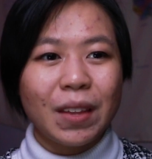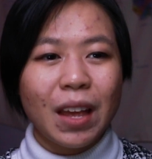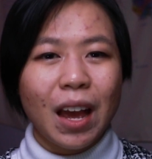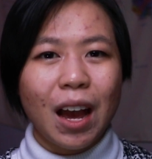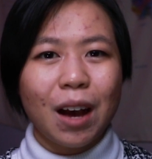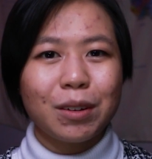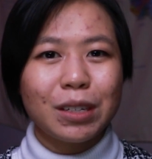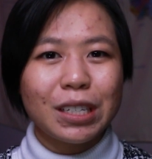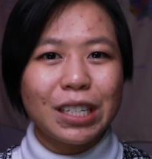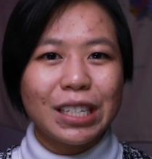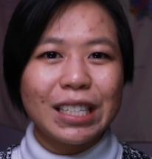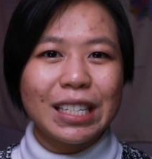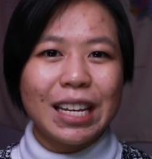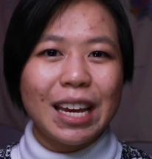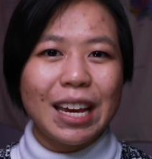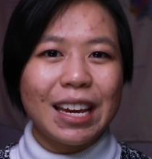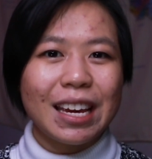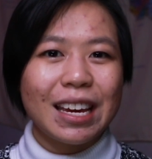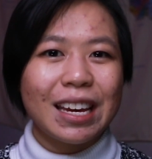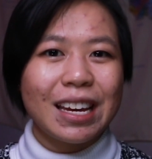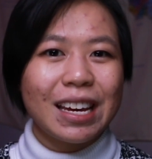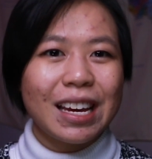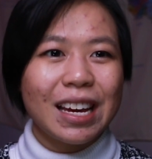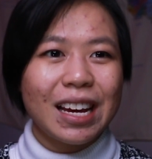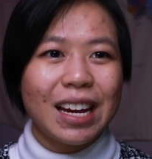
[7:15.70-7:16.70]
I would just say
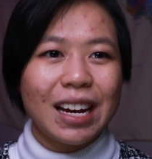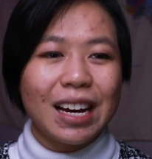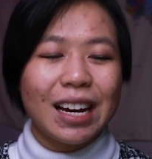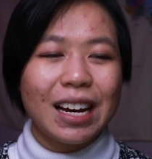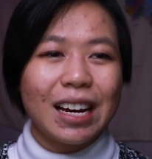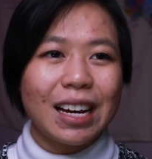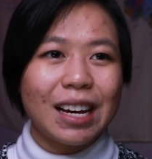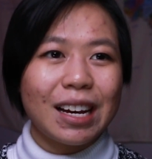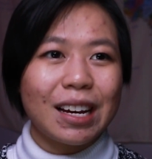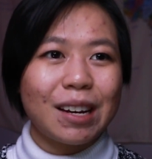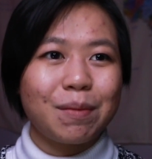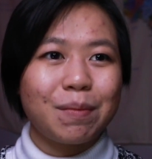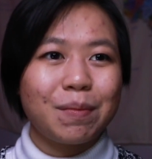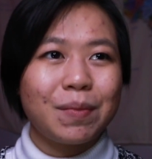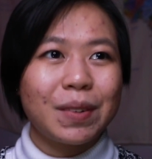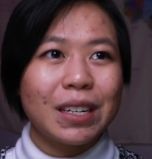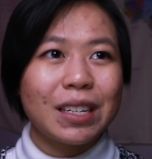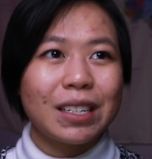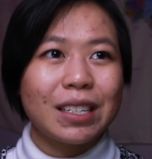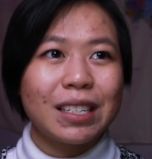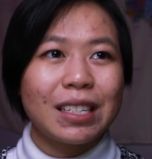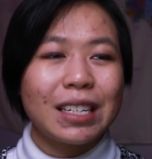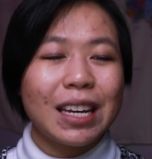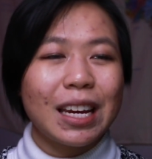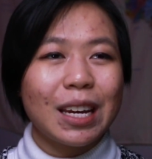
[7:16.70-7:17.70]

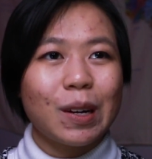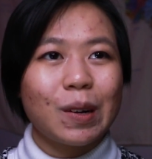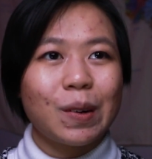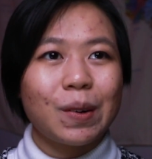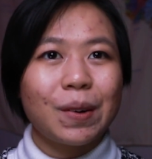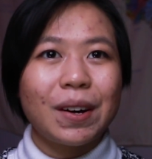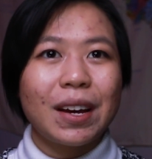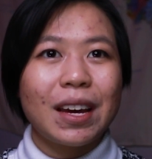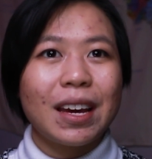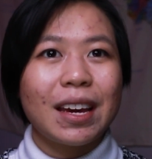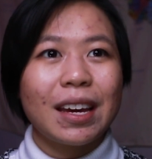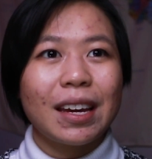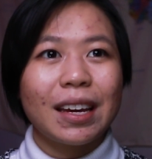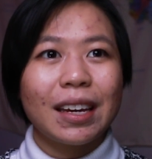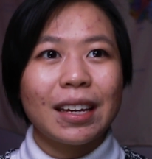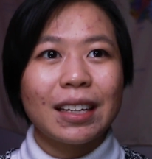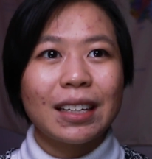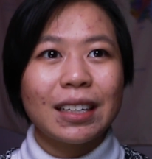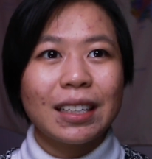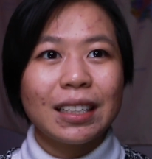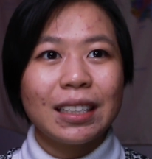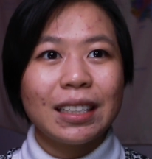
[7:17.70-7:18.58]
biggest takeaway